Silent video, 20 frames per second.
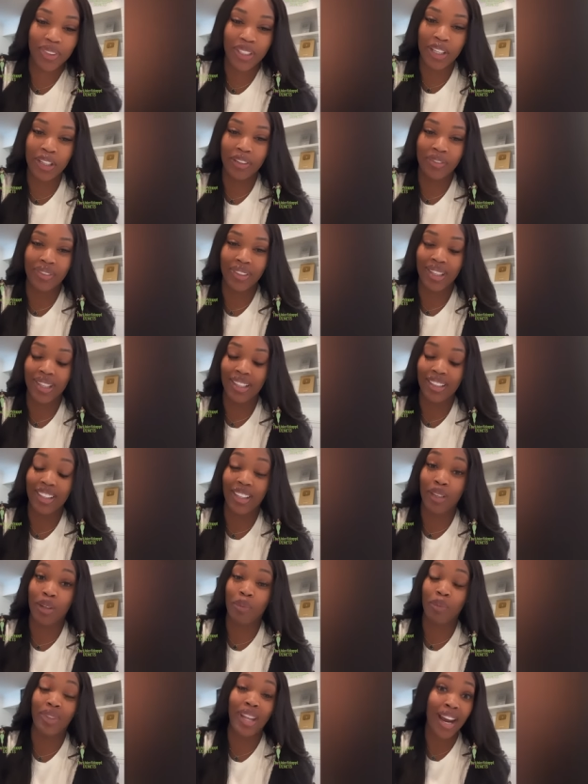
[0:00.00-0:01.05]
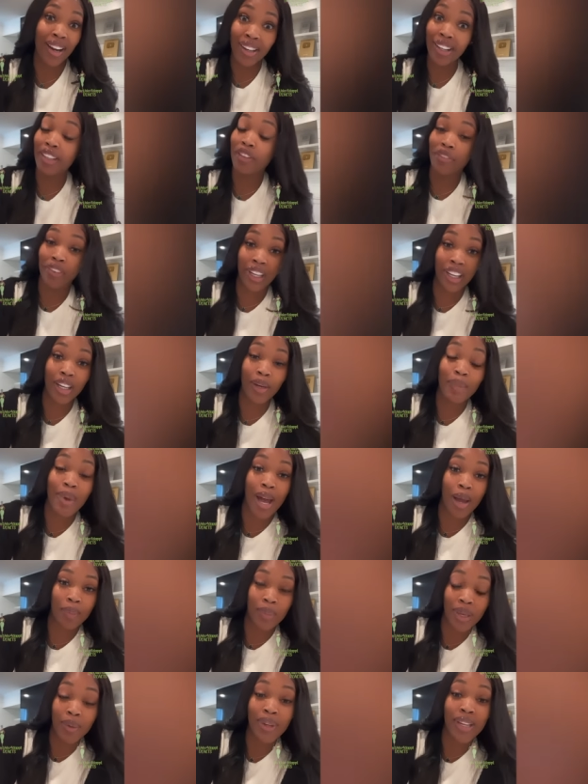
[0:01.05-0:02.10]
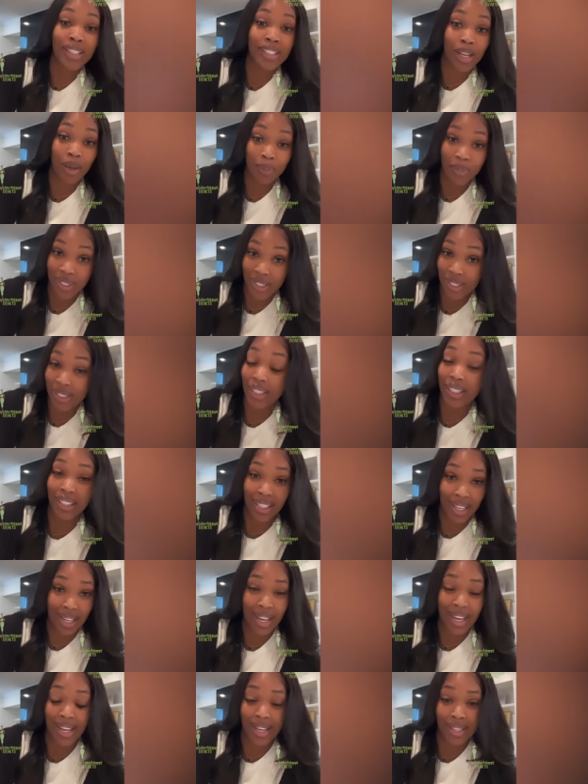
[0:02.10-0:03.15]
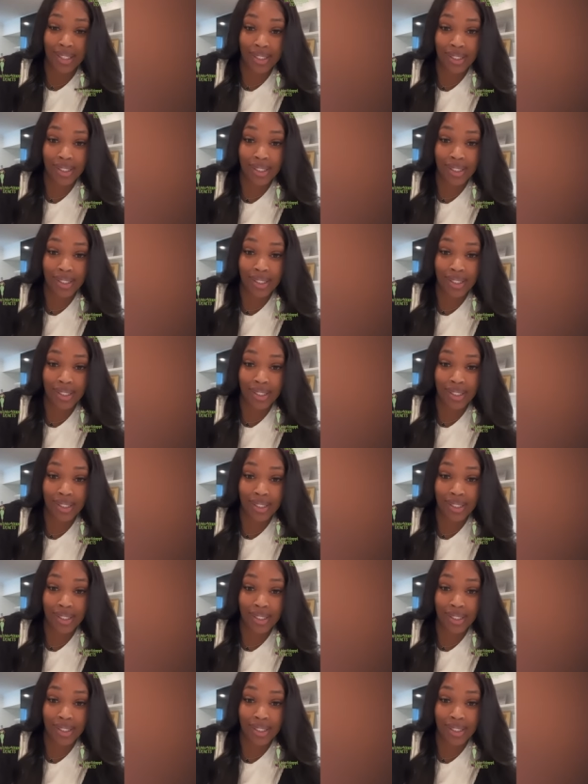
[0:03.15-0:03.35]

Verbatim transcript: Girl, forget them. They need to forget about me because I'm sick of they.